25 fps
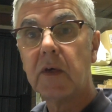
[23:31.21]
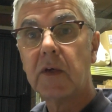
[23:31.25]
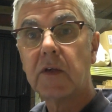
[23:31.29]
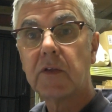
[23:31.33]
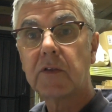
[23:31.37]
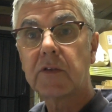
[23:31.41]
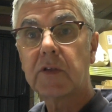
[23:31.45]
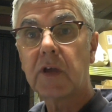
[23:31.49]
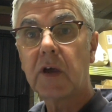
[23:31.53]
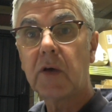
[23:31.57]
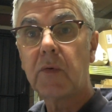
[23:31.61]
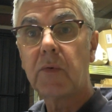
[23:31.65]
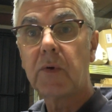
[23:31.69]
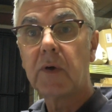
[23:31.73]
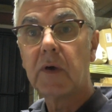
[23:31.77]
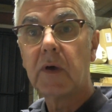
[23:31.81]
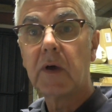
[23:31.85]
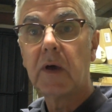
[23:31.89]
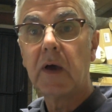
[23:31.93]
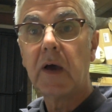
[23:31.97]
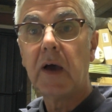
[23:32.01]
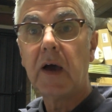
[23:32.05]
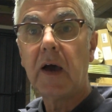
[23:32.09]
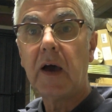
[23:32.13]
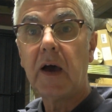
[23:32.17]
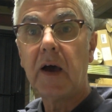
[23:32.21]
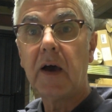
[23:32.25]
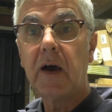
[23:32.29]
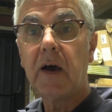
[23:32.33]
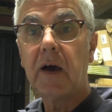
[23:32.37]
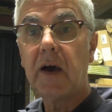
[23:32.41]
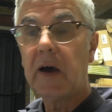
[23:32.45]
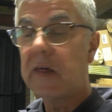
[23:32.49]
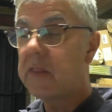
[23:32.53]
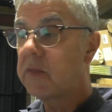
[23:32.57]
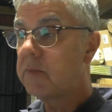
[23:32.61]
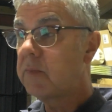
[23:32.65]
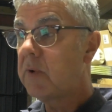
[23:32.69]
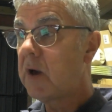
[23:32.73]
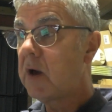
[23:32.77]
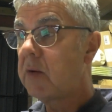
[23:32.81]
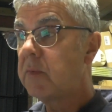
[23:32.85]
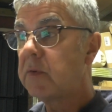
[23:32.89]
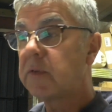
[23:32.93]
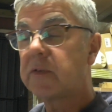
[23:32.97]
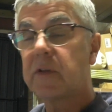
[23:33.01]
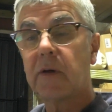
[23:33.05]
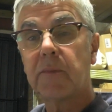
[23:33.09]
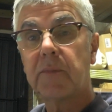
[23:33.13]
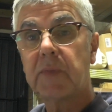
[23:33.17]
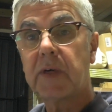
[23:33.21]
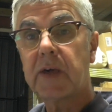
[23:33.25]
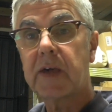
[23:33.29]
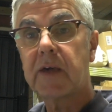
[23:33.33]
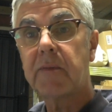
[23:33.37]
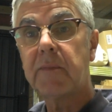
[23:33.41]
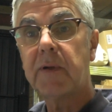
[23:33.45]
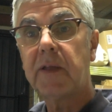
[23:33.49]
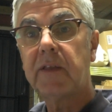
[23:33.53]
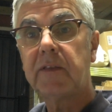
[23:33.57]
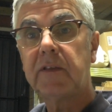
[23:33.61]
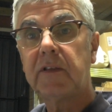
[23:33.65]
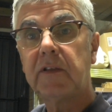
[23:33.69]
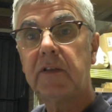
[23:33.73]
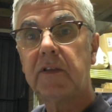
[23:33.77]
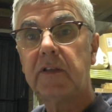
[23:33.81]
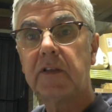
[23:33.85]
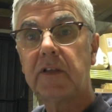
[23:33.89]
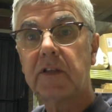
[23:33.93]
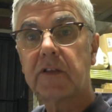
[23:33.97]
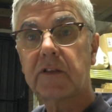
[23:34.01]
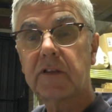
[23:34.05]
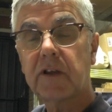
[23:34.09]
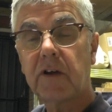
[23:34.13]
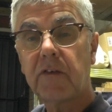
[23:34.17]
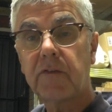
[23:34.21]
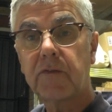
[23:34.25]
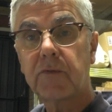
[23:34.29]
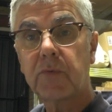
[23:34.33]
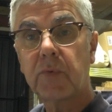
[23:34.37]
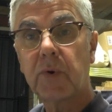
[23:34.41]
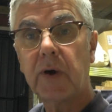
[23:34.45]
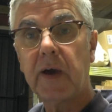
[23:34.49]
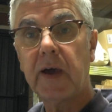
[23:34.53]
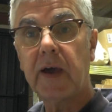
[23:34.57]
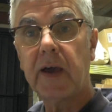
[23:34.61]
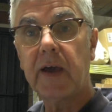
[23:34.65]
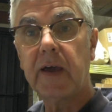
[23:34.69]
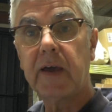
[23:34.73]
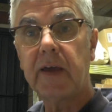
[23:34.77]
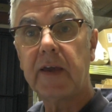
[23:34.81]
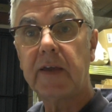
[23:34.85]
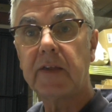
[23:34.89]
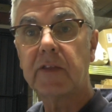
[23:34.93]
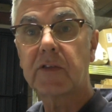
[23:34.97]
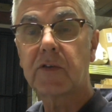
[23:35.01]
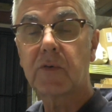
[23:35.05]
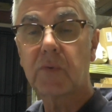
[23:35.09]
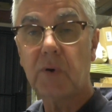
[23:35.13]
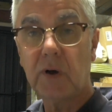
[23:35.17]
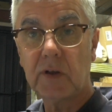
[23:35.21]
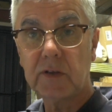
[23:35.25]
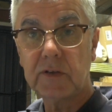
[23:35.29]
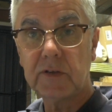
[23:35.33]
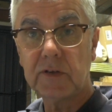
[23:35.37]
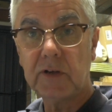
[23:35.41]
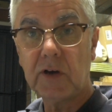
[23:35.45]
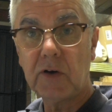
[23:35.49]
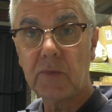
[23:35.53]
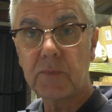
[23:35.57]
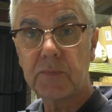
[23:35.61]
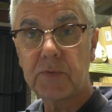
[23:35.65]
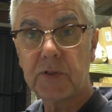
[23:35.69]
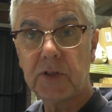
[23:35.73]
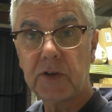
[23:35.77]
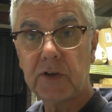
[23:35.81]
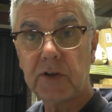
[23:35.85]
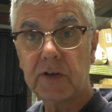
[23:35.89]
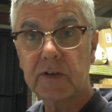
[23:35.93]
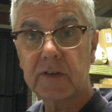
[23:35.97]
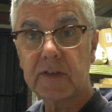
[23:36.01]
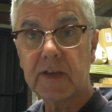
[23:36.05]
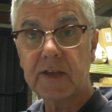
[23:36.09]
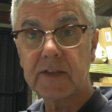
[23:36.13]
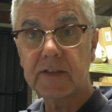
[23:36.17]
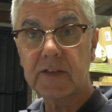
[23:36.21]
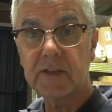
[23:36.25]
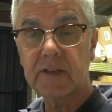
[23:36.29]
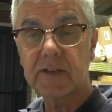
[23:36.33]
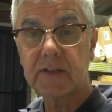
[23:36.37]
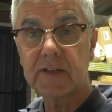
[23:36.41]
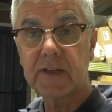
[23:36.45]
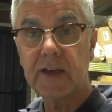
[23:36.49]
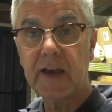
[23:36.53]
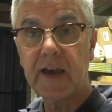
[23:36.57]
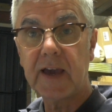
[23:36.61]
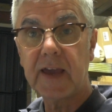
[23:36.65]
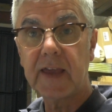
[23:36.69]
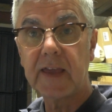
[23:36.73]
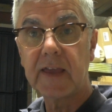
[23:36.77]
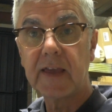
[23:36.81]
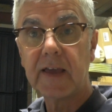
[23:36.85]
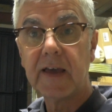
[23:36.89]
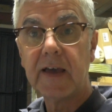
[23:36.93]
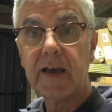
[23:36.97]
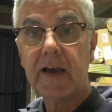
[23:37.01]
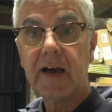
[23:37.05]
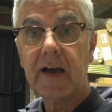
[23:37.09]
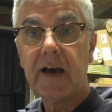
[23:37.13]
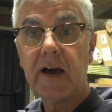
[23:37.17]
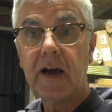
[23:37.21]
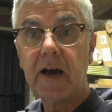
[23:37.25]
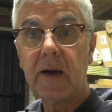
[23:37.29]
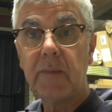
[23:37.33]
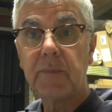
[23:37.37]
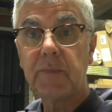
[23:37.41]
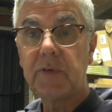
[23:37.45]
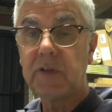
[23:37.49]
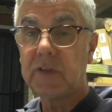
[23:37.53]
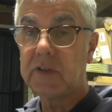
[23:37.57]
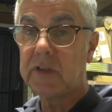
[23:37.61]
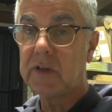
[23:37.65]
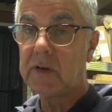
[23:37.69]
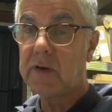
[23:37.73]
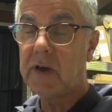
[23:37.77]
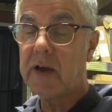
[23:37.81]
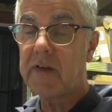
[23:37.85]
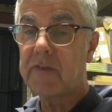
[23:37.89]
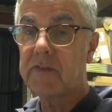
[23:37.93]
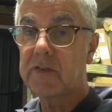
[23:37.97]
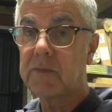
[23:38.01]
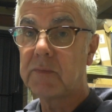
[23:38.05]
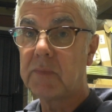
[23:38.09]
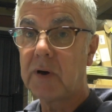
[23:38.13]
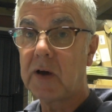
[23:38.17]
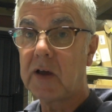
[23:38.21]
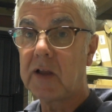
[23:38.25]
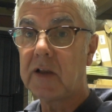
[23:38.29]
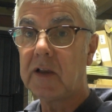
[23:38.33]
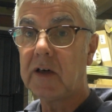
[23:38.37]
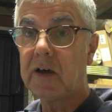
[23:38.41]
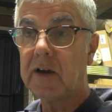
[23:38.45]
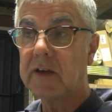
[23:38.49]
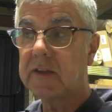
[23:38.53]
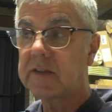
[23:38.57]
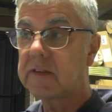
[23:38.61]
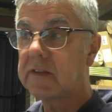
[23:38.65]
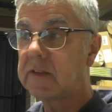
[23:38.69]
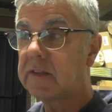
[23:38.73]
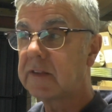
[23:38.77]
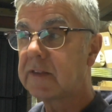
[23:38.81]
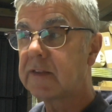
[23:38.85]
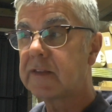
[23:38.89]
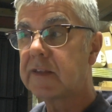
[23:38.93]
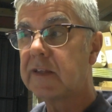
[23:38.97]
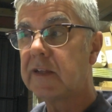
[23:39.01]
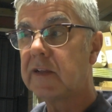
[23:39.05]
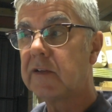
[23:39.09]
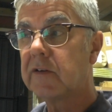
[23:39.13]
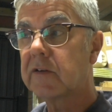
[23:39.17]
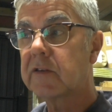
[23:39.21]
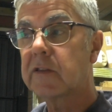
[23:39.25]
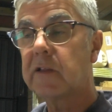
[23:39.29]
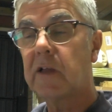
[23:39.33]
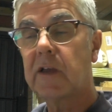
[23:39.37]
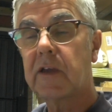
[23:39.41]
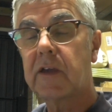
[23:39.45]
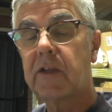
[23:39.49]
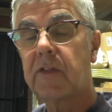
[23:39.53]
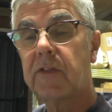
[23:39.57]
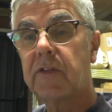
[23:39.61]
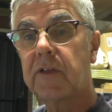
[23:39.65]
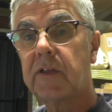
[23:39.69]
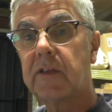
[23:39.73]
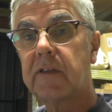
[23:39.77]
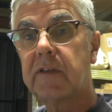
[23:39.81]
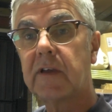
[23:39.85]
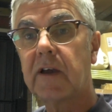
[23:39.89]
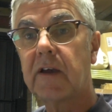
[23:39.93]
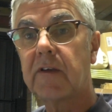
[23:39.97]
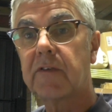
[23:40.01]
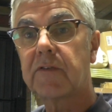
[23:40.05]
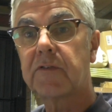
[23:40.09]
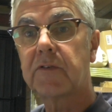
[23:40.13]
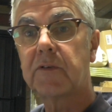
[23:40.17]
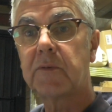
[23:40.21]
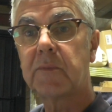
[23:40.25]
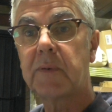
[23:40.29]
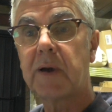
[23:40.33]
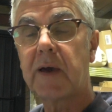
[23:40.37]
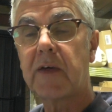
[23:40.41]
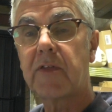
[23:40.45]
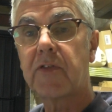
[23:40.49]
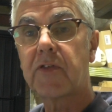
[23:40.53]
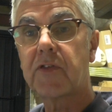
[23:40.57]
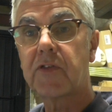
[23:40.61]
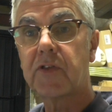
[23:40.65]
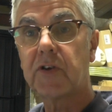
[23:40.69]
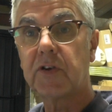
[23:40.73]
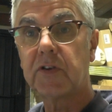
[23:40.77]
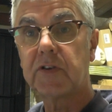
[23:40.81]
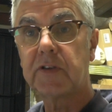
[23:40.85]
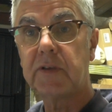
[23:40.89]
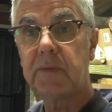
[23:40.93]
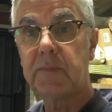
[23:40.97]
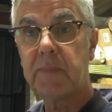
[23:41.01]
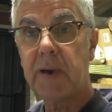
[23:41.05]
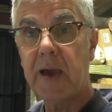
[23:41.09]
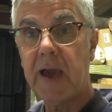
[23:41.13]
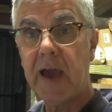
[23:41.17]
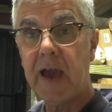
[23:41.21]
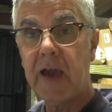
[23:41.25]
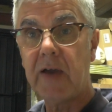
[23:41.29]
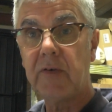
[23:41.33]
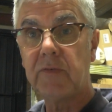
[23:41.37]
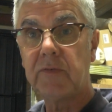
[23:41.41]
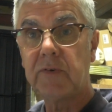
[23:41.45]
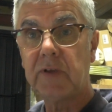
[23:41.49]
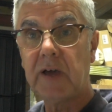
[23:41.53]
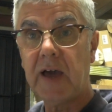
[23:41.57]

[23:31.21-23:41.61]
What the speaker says: So at the moment I'm recommending this software. It's quite an old product, as I say. You do have to buy a license. It looks like it retails for about £30.